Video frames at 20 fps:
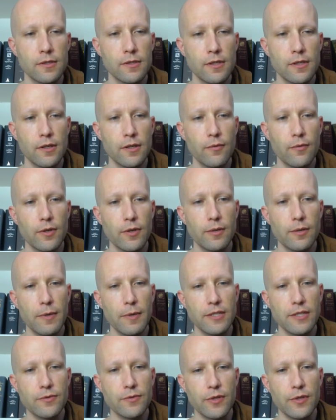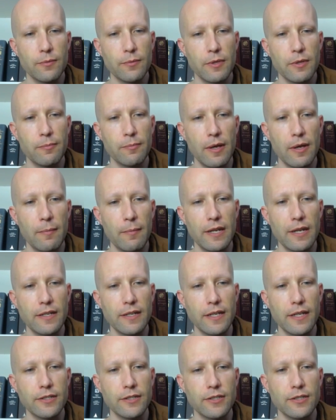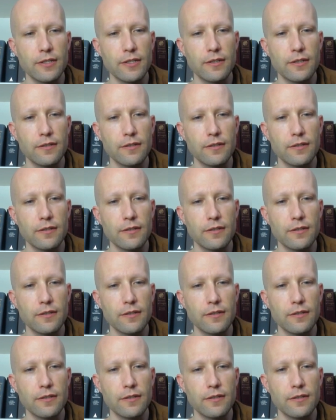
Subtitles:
It depends what you mean by meditation.